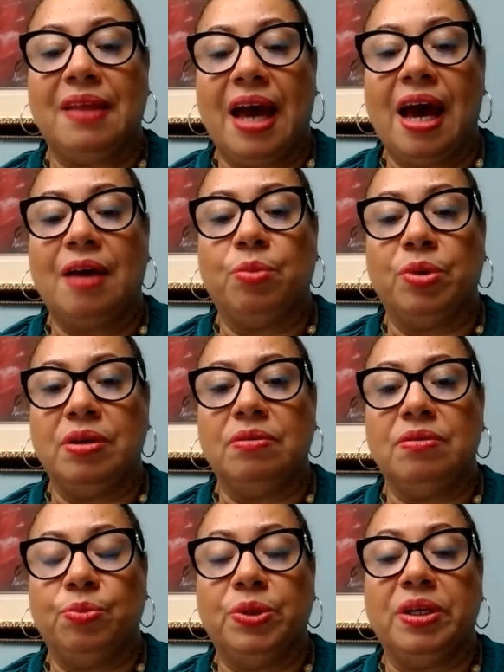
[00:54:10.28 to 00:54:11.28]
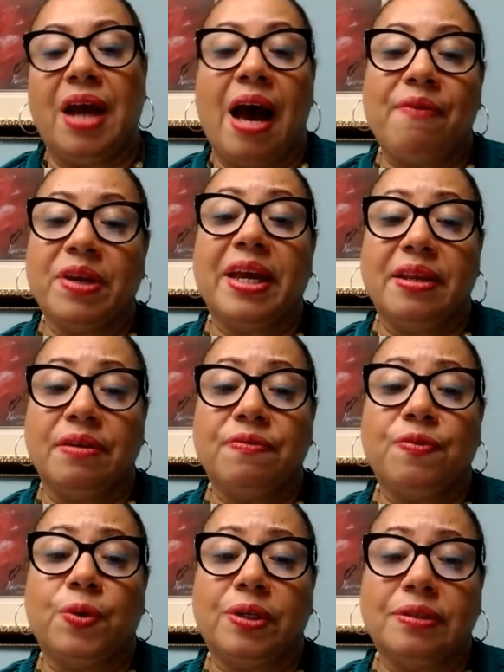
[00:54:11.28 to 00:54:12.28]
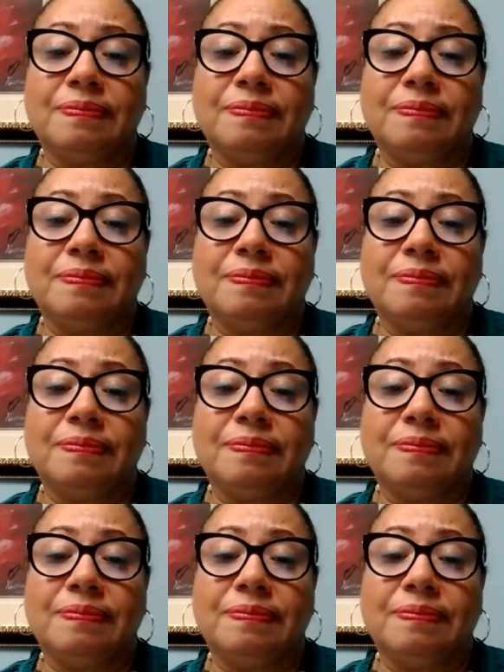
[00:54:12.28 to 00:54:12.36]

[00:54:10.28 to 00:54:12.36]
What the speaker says: that we advocating for.